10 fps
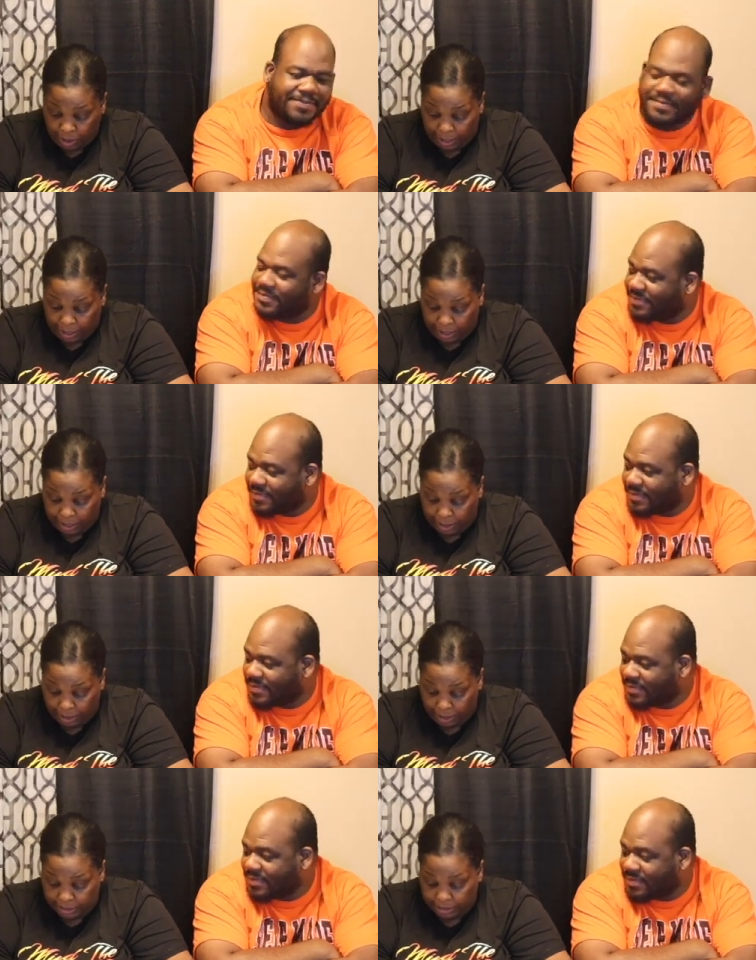
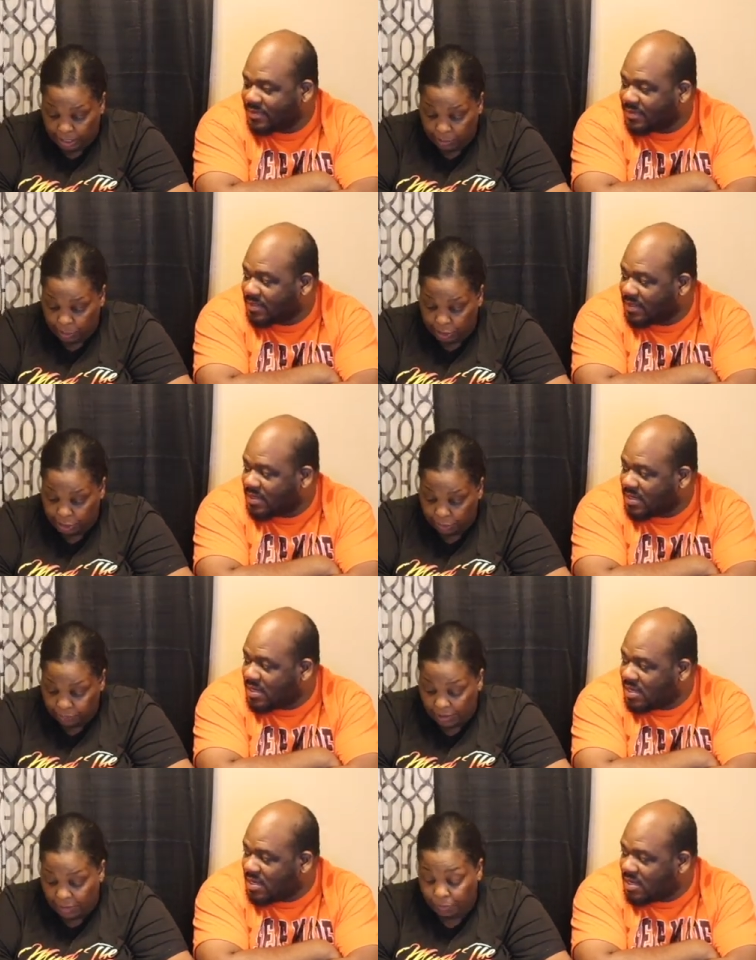Speaker 1: And it say, what's
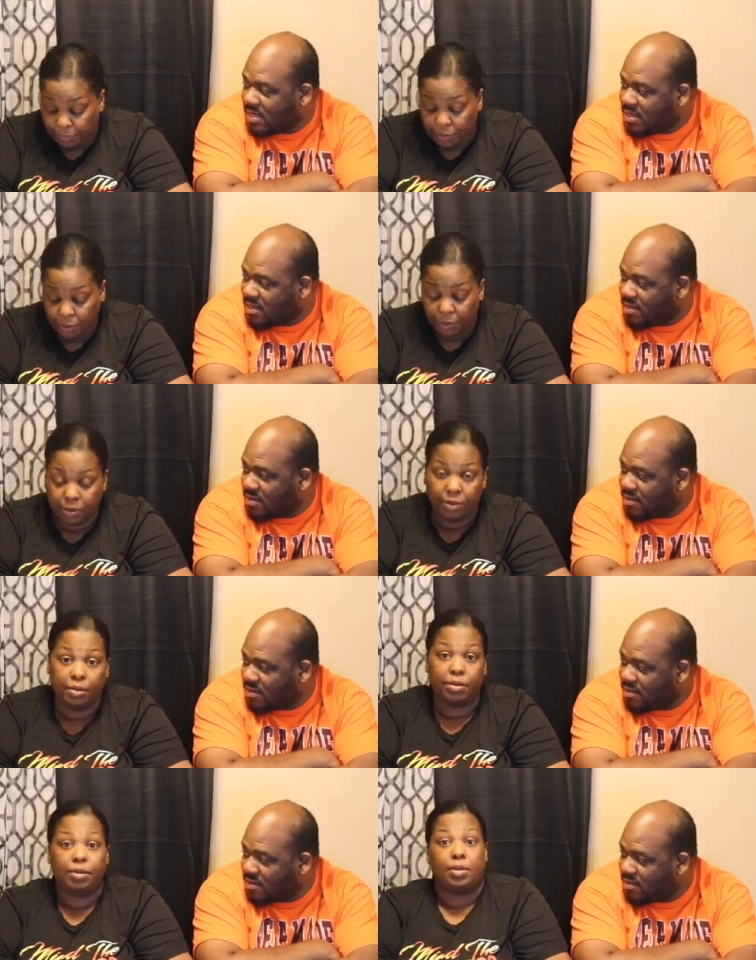your favorite book?
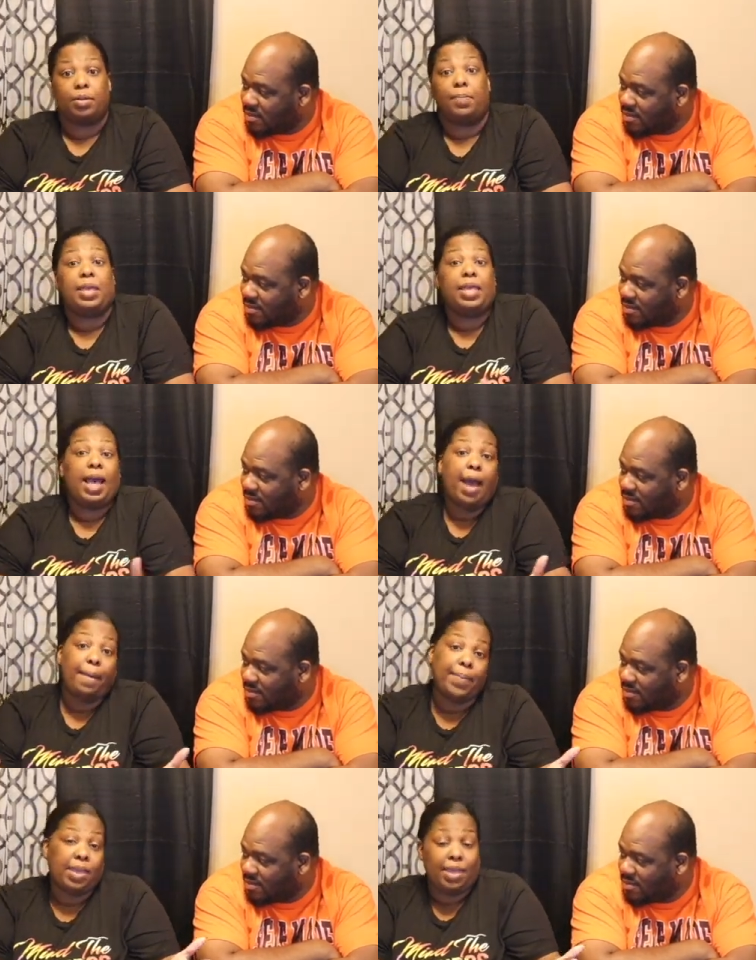The
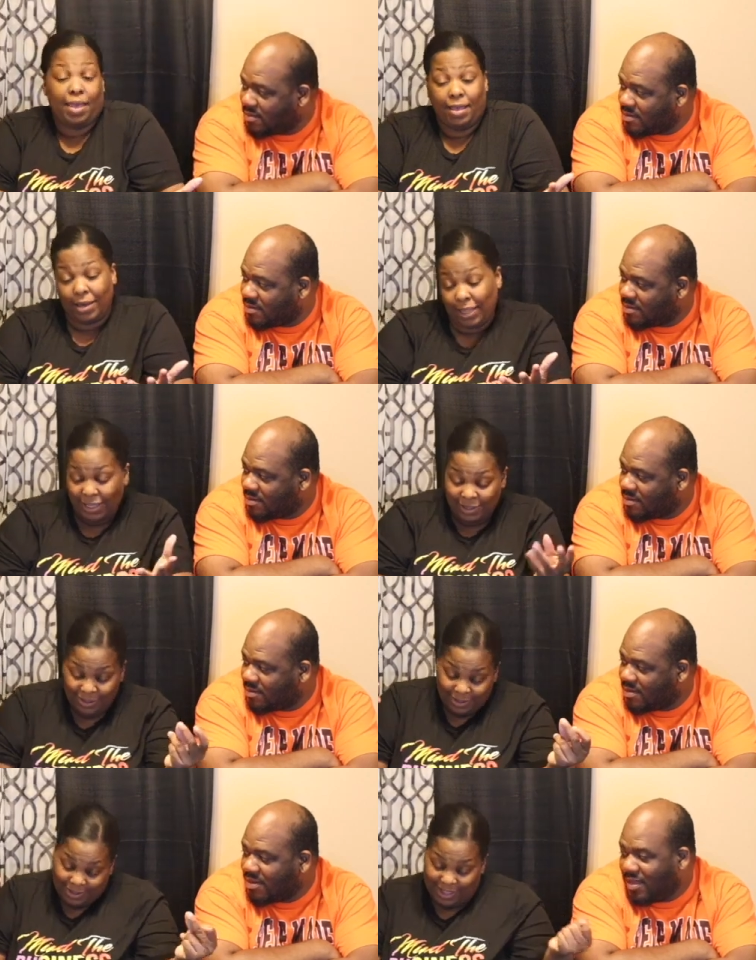BIBLE.
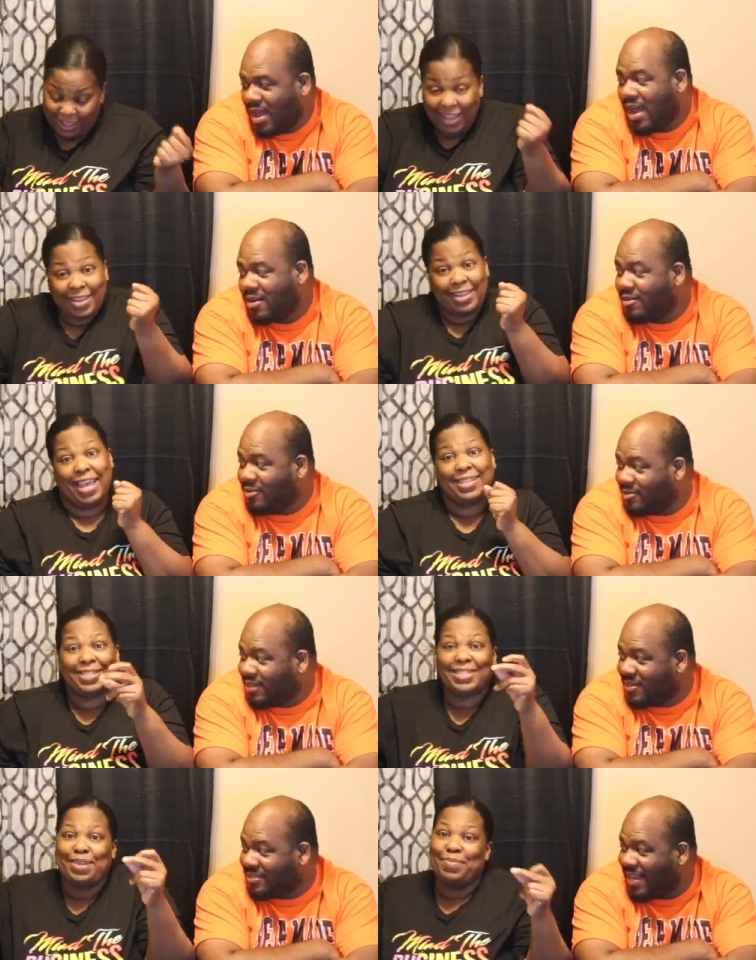
Speaker 2: I
Speaker 1: knew you
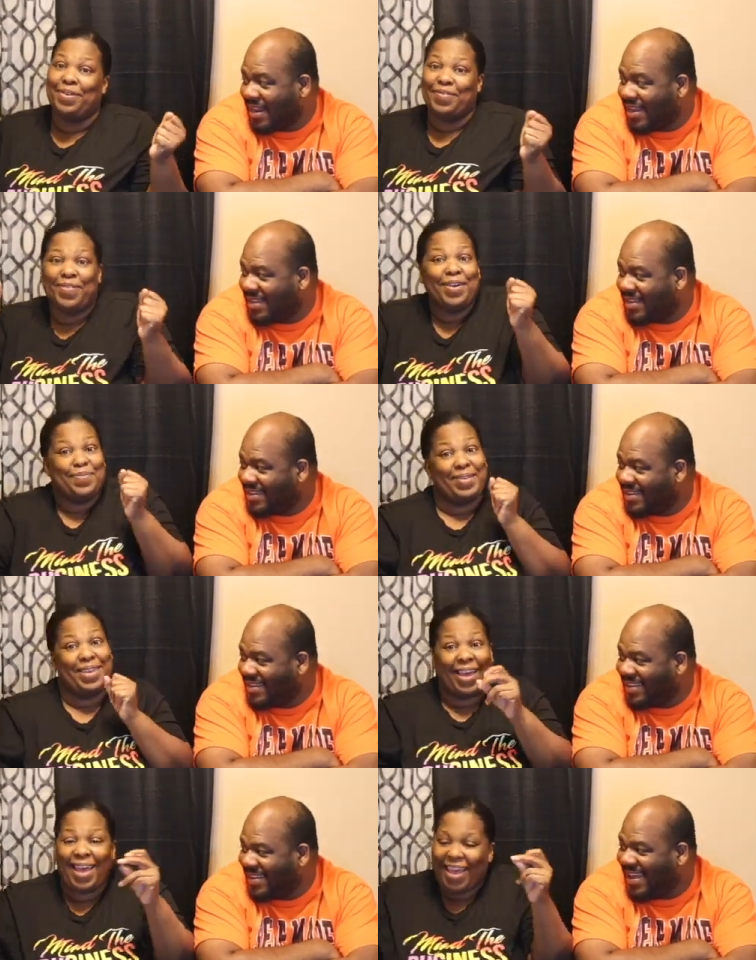was gonna say that. That's the book for
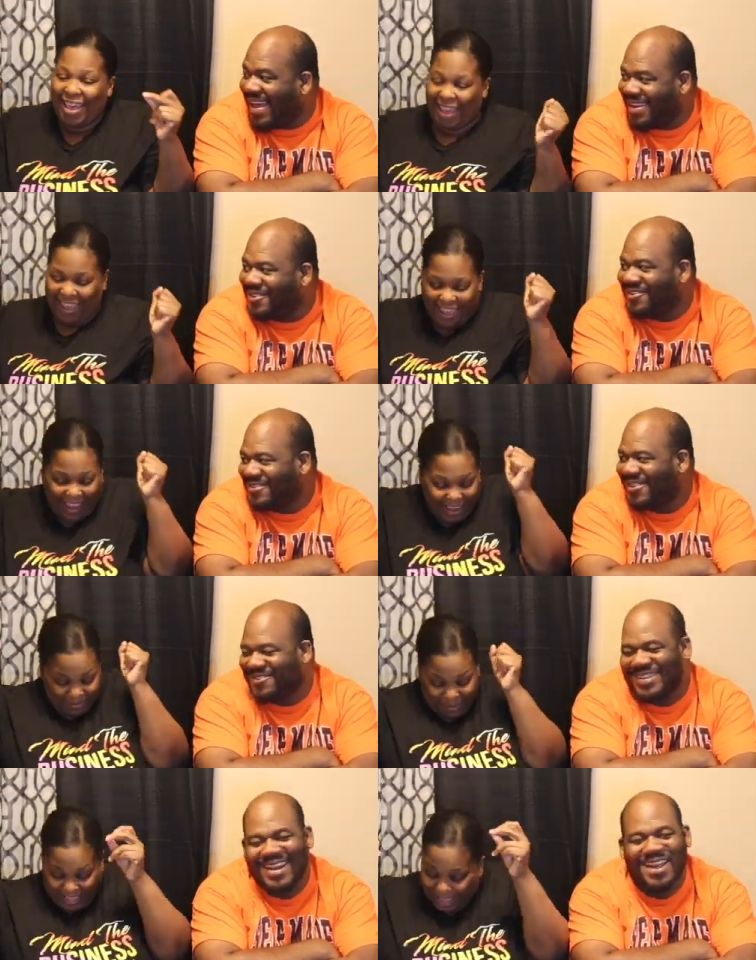me. Hey,
Speaker 2: I knew
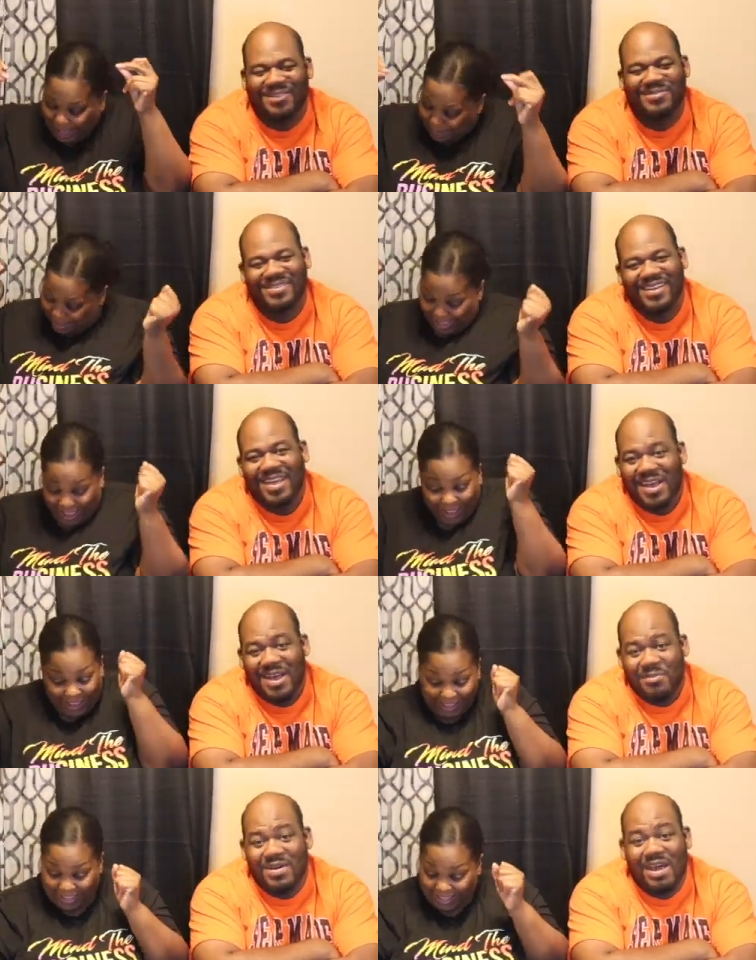you was gonna say
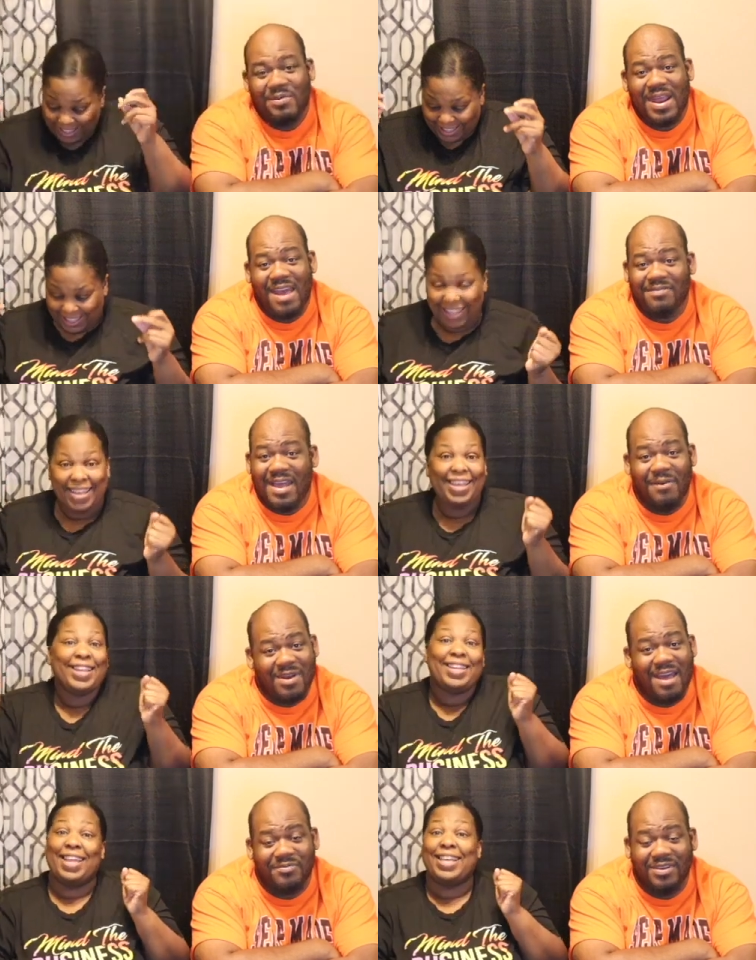that one. But I would have
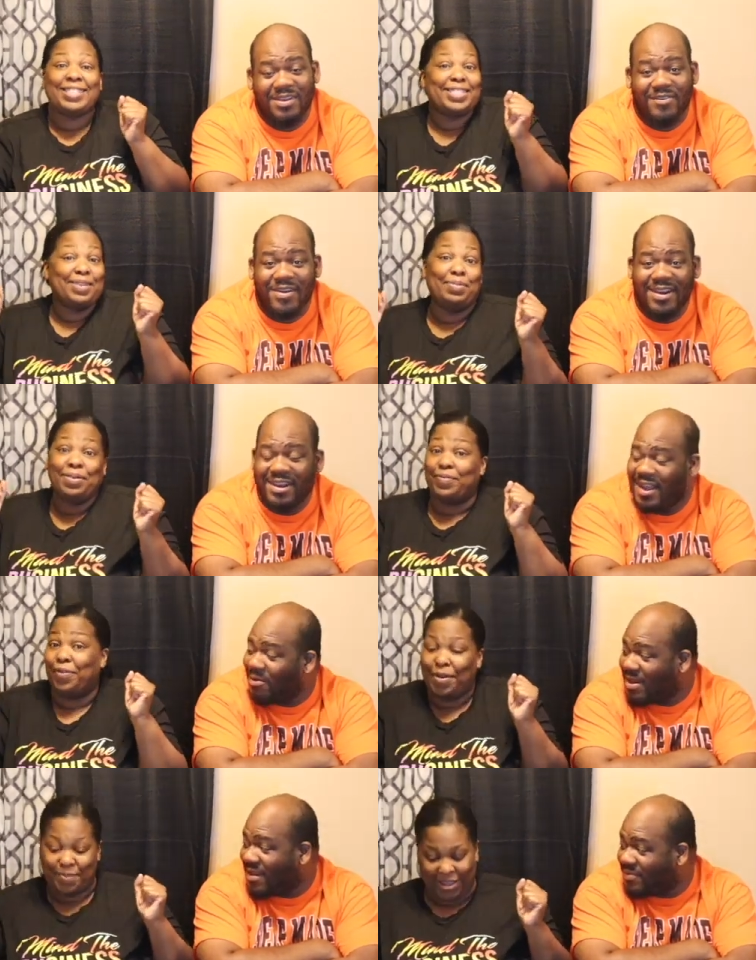to
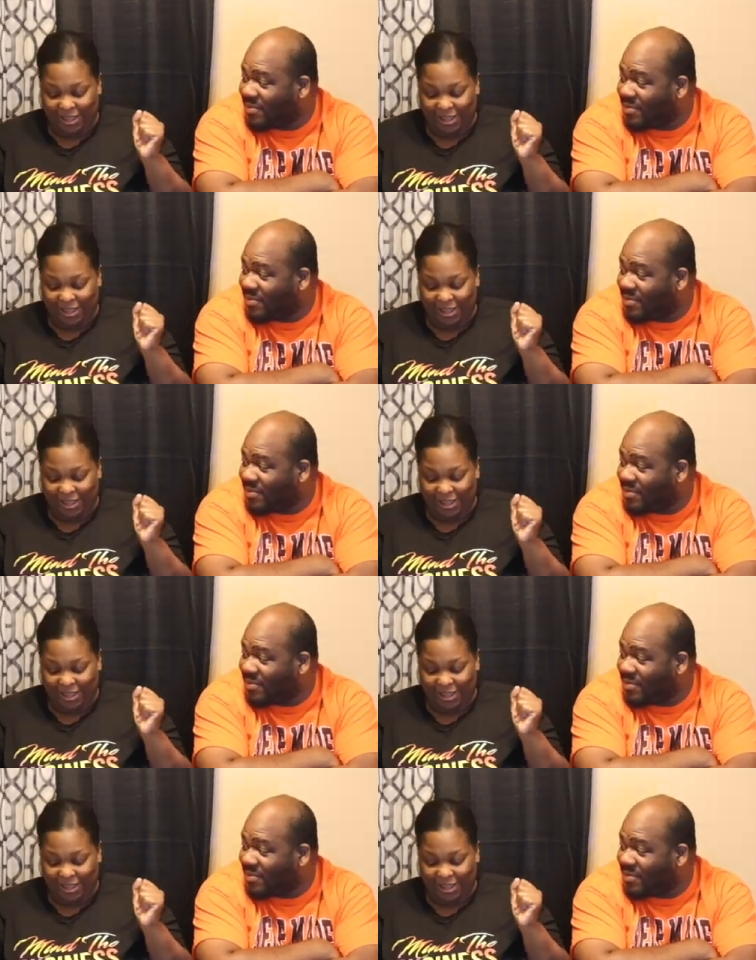agree. I would have